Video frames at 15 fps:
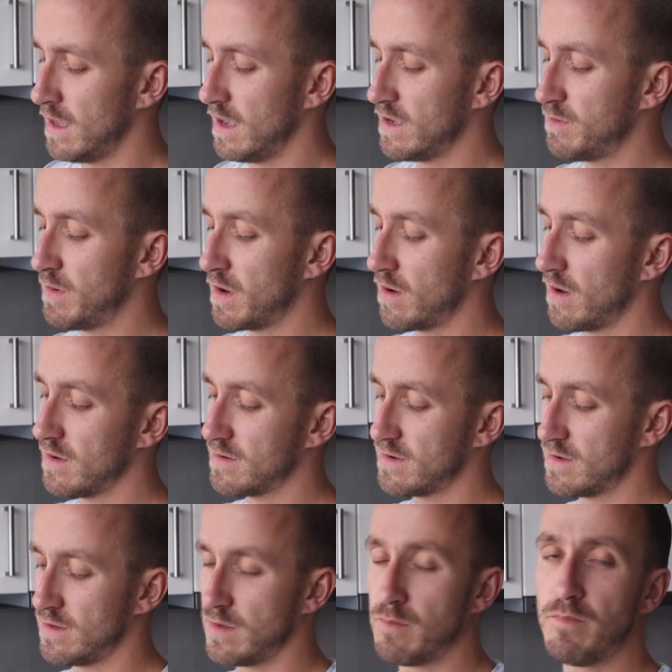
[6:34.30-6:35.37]
is
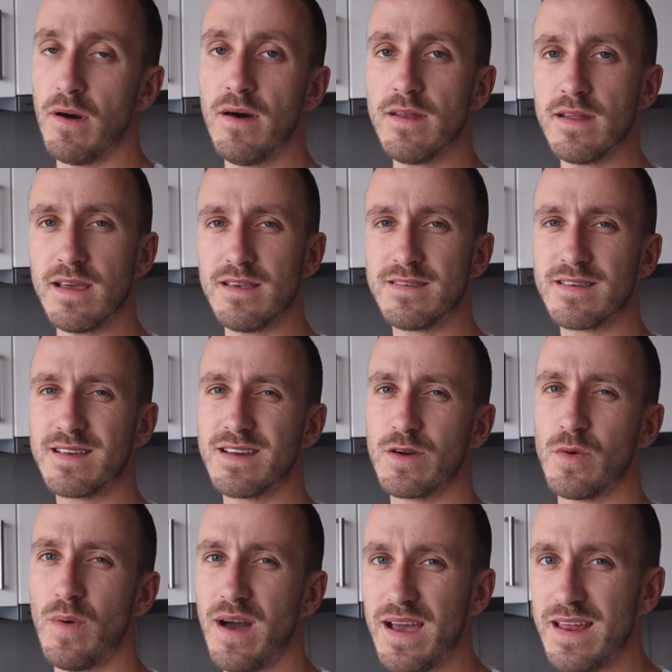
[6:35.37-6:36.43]
because the pond is
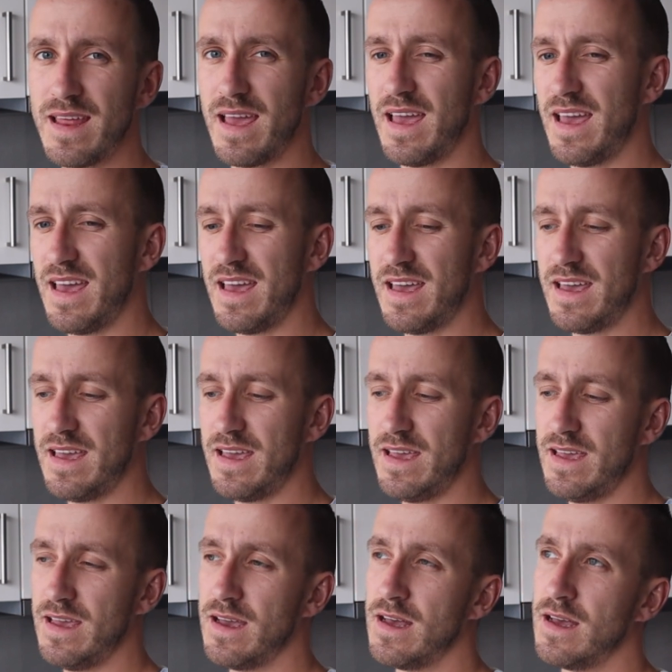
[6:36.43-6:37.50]
quite a
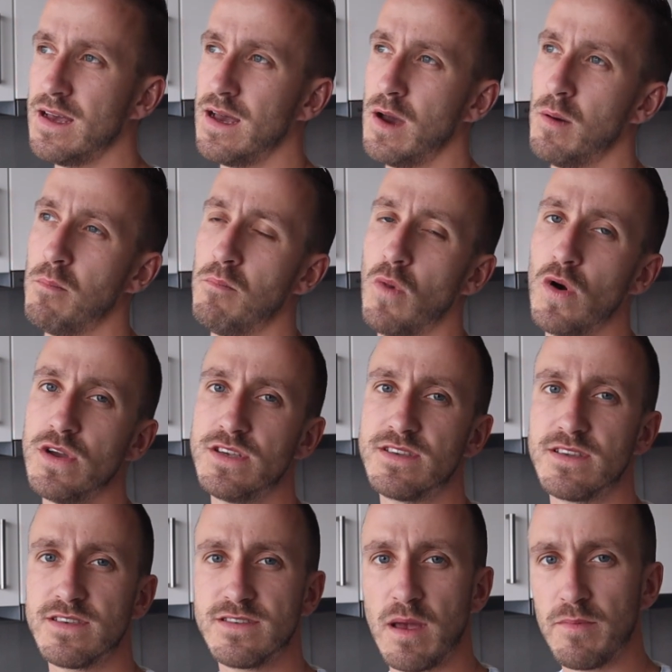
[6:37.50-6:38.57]

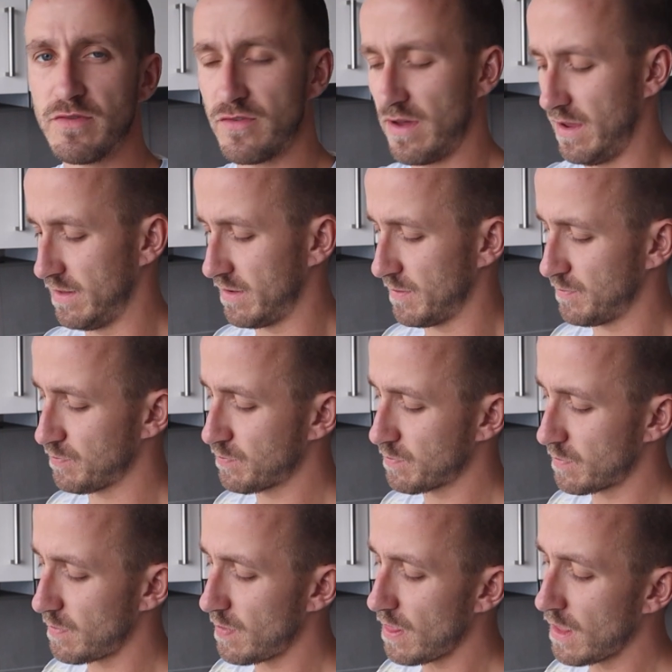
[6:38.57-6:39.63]
moist substrate,
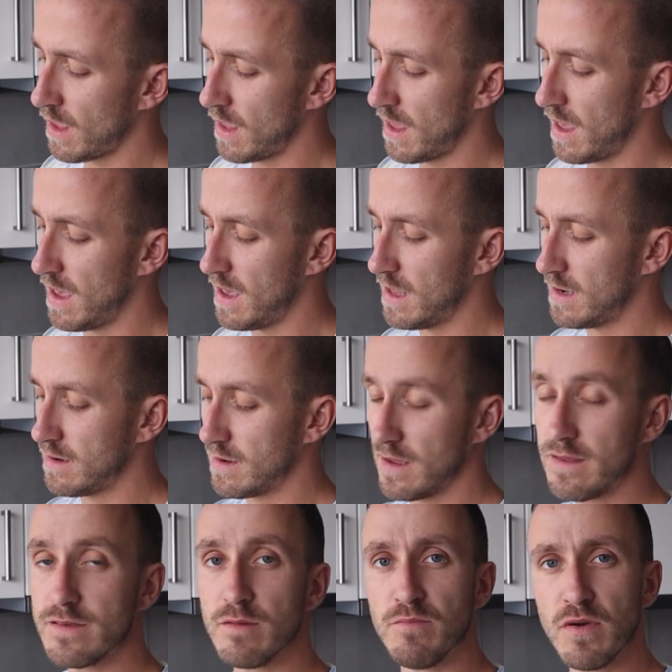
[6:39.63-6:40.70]
and
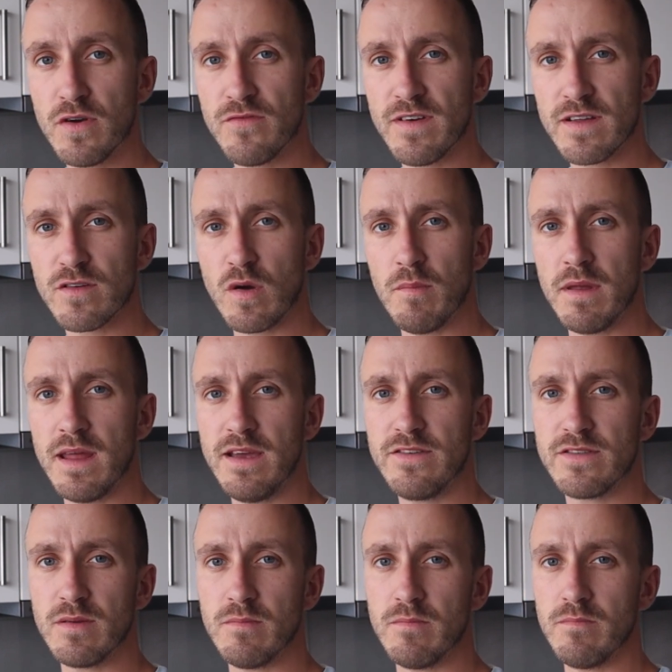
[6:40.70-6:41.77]
it's a perfect
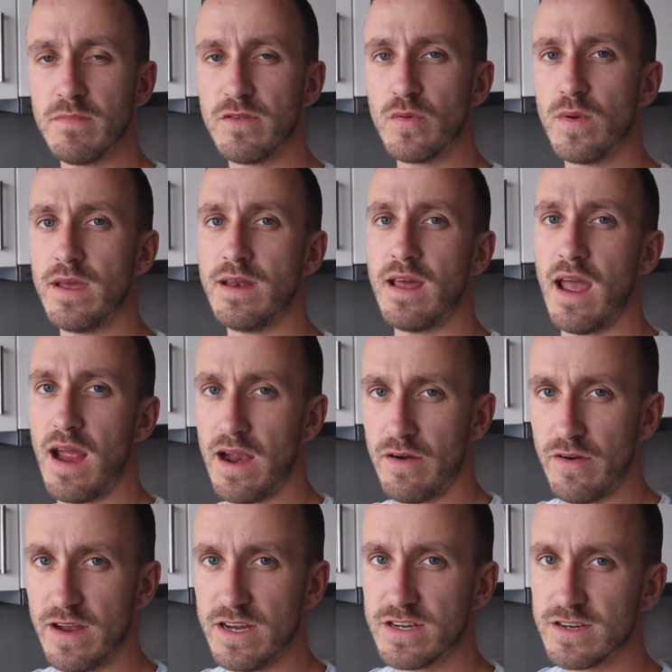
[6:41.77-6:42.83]
combination between
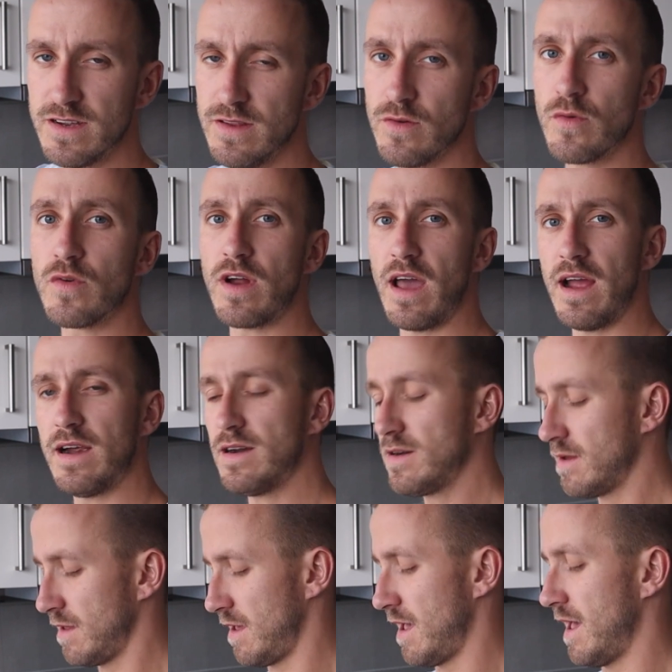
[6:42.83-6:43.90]
aeration or air
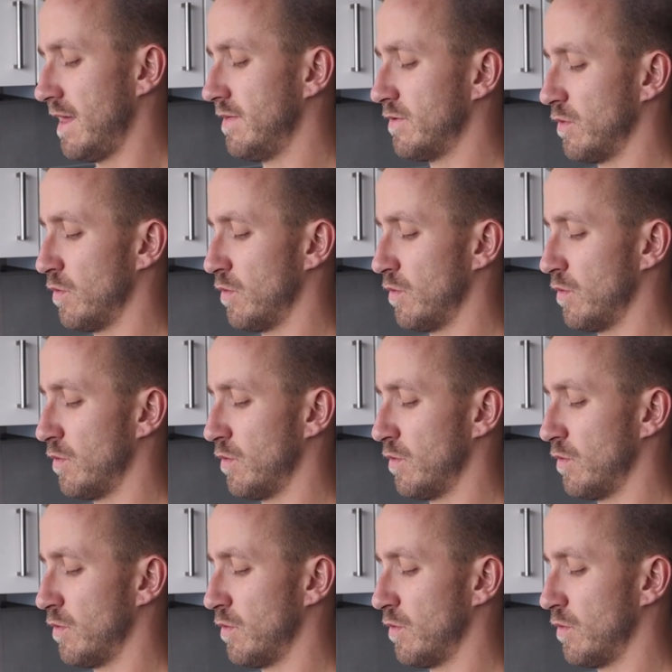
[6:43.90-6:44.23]
and